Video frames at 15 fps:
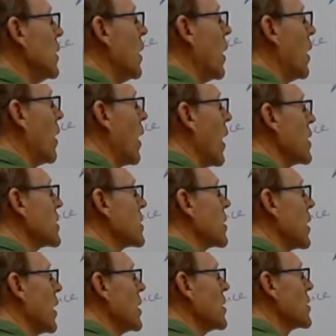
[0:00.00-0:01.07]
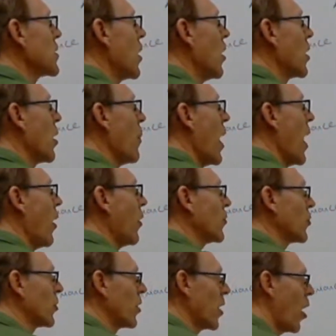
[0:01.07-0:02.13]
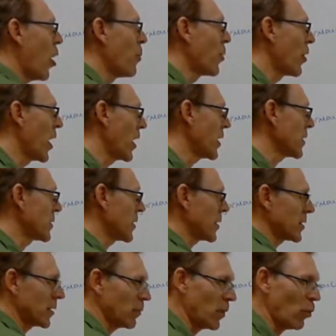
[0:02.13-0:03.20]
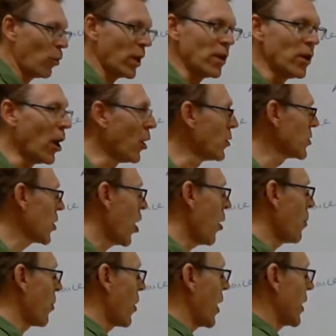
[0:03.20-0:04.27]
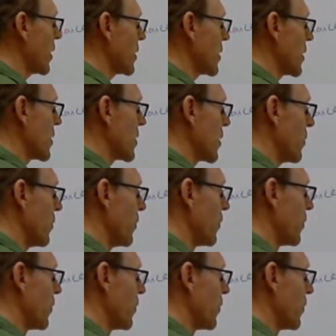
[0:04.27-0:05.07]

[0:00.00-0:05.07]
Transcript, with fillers: All right, and let's talk about the operating system, the Windows operating system.